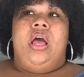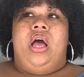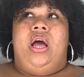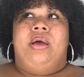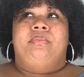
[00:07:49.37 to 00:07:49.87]

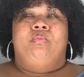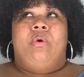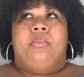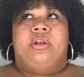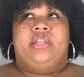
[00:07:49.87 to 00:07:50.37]

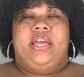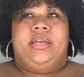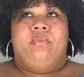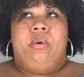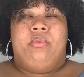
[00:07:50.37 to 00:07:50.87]
one more
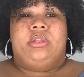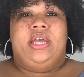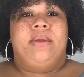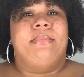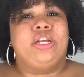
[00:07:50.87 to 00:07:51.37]

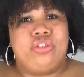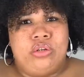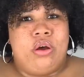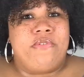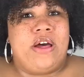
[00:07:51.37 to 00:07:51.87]
thing. Make sure you
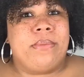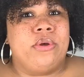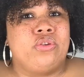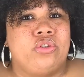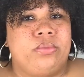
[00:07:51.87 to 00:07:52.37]
go follow me
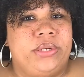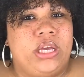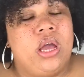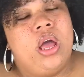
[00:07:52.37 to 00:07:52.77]
on social media.